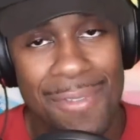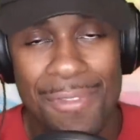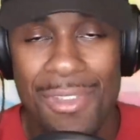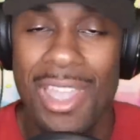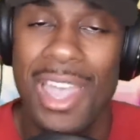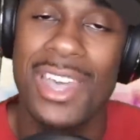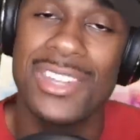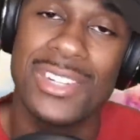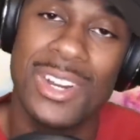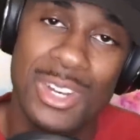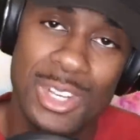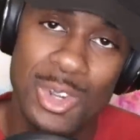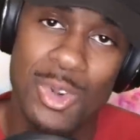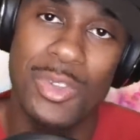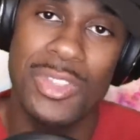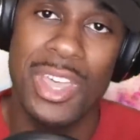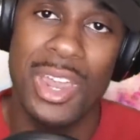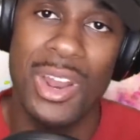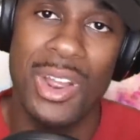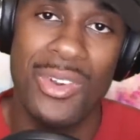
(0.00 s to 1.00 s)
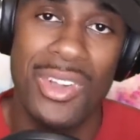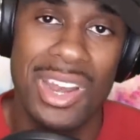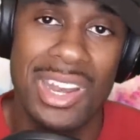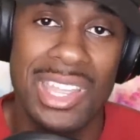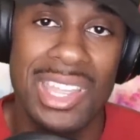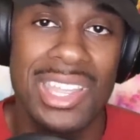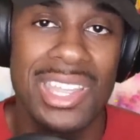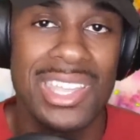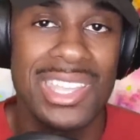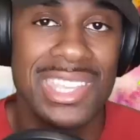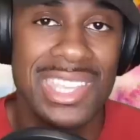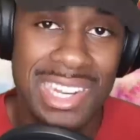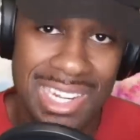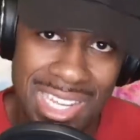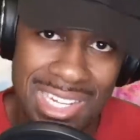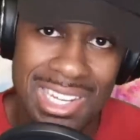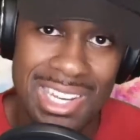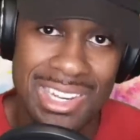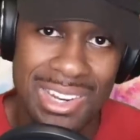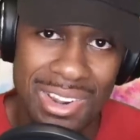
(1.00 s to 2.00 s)
If you guys aren't doing that already, you
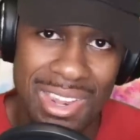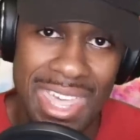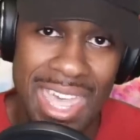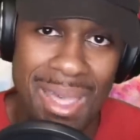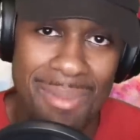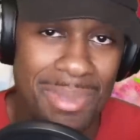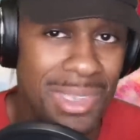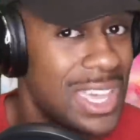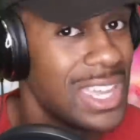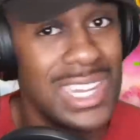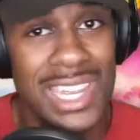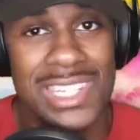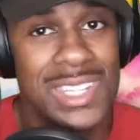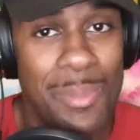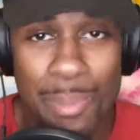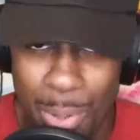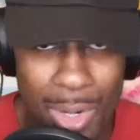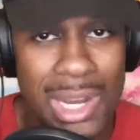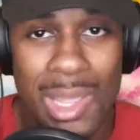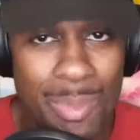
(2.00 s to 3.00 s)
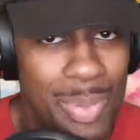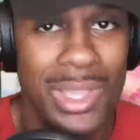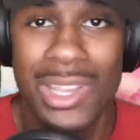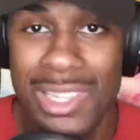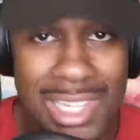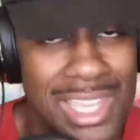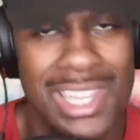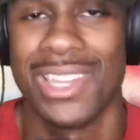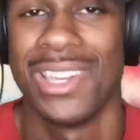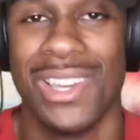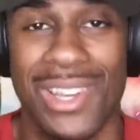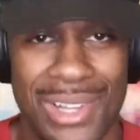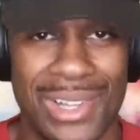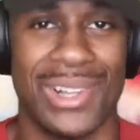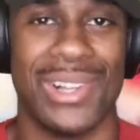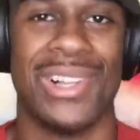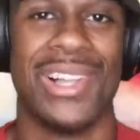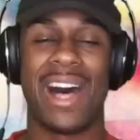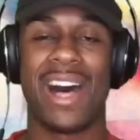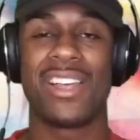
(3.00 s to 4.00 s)
need to do that because that's a pretty big deal.